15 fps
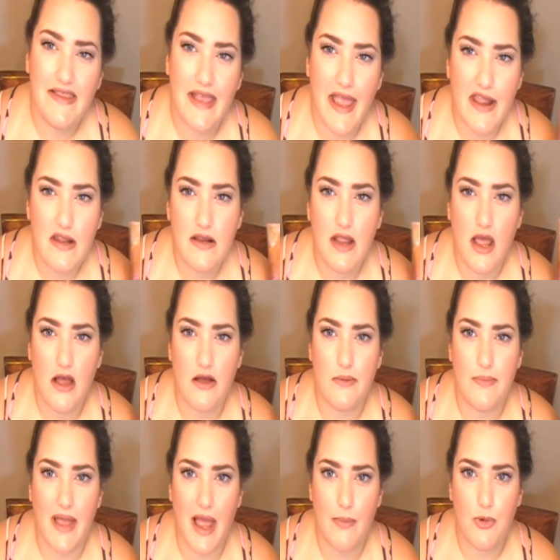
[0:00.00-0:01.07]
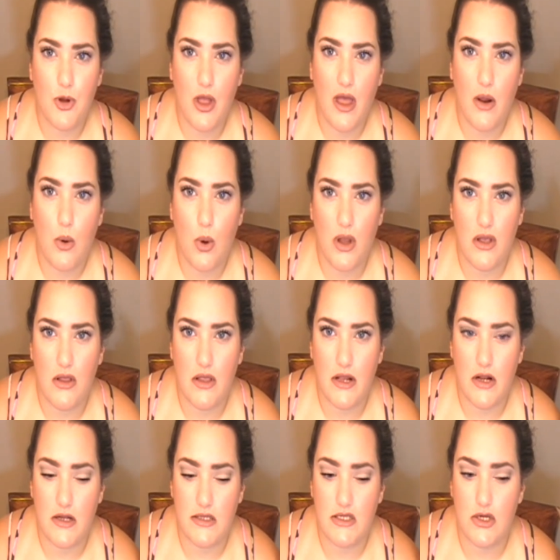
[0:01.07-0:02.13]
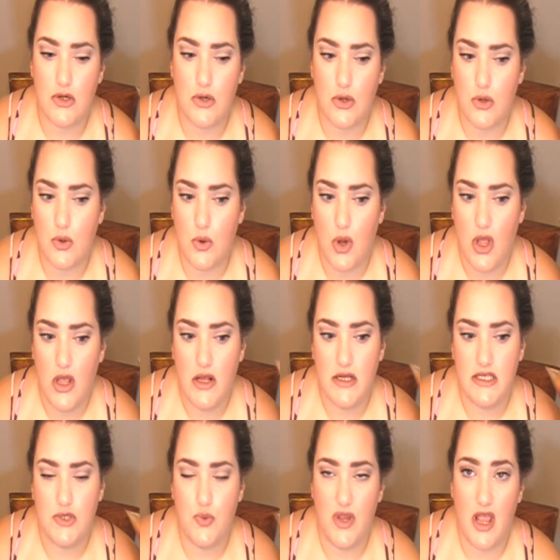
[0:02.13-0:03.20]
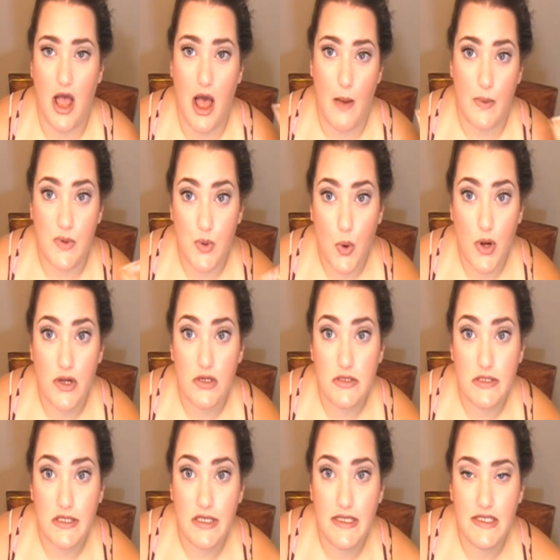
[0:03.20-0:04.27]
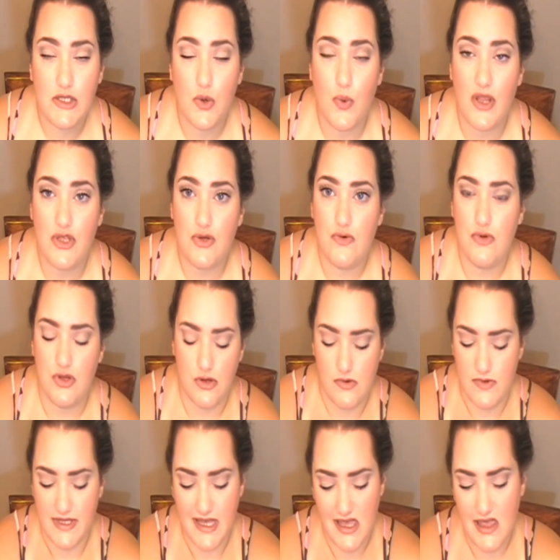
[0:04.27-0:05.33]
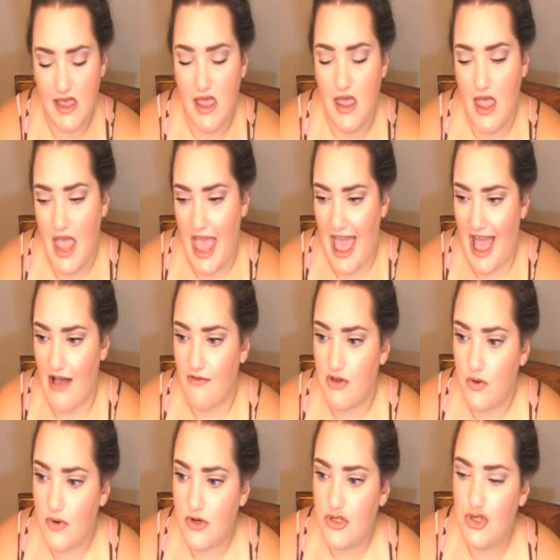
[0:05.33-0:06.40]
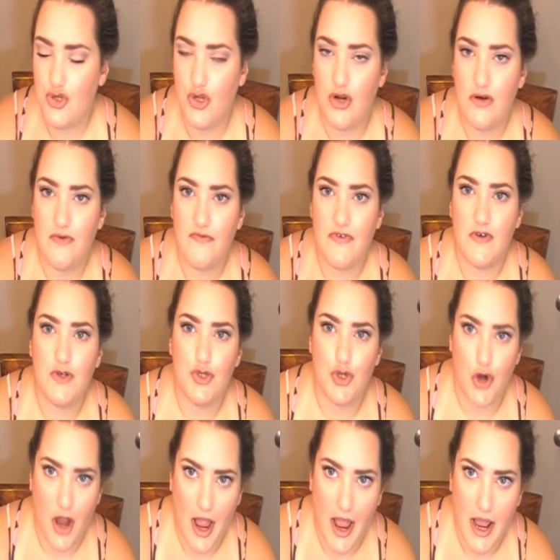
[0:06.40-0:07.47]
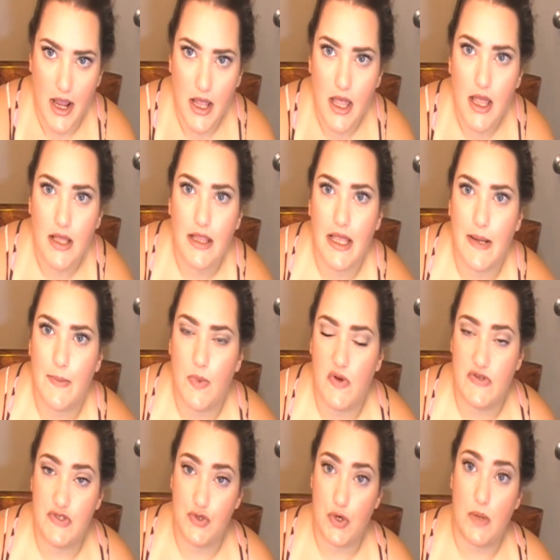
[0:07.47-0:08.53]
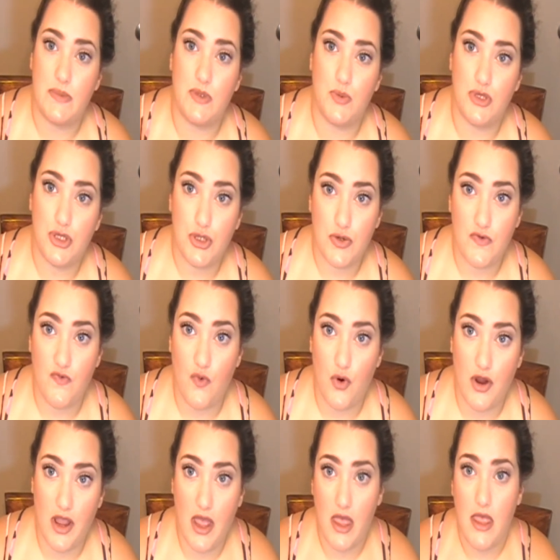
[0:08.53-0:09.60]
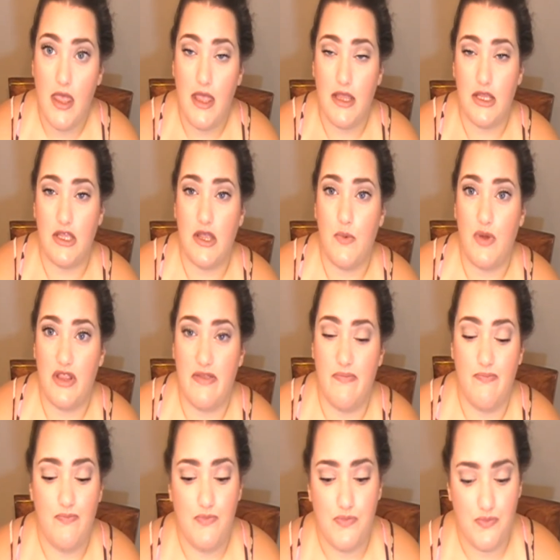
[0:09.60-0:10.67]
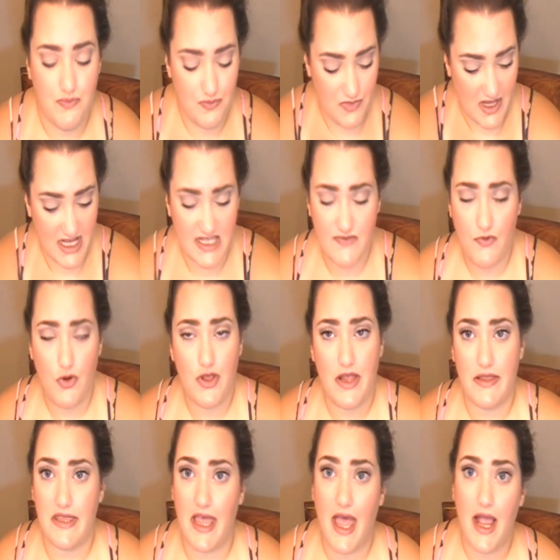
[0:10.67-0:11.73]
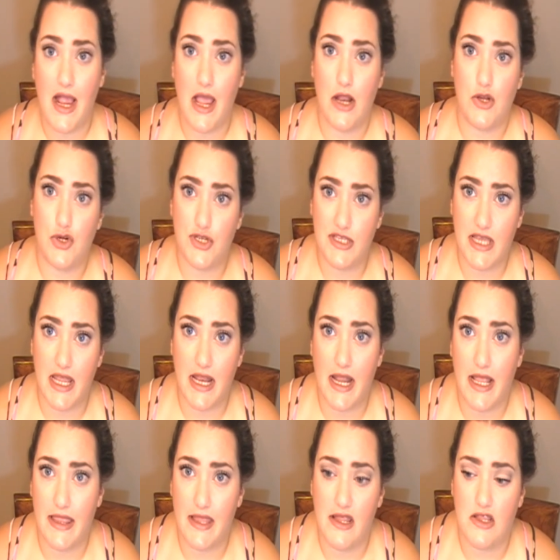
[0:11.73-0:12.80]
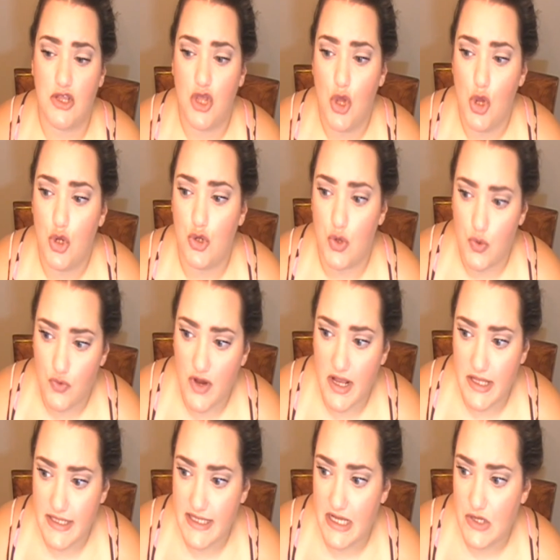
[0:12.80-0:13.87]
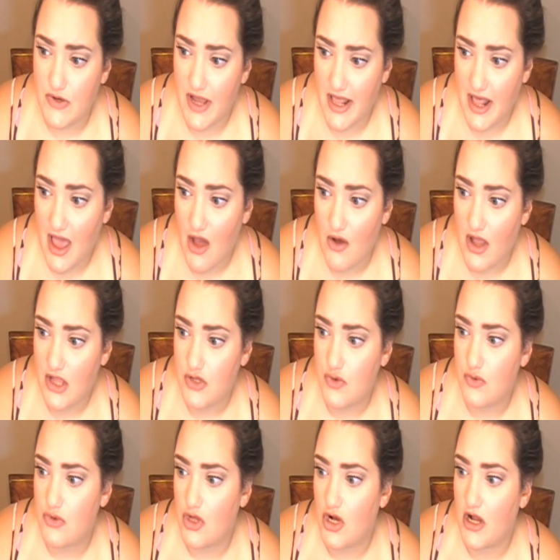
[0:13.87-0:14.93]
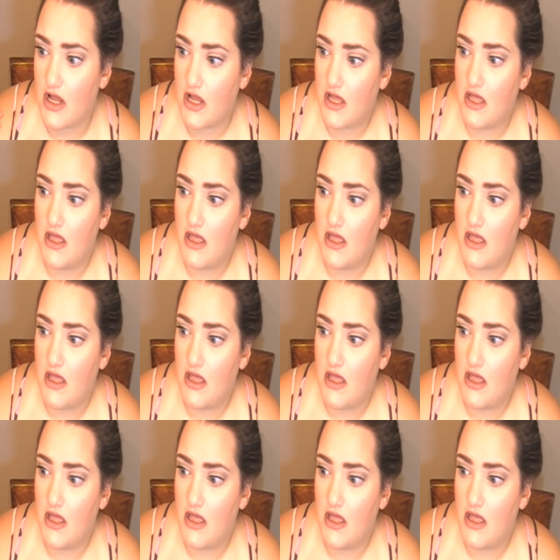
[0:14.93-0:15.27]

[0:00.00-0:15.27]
they added um, apricot oil and also sweet almond oil to this so when you use it afterwards you don't feel dry like most scrubs would do for you. It would exfoliate the heck out of your skin and then you rinse and you get out and you look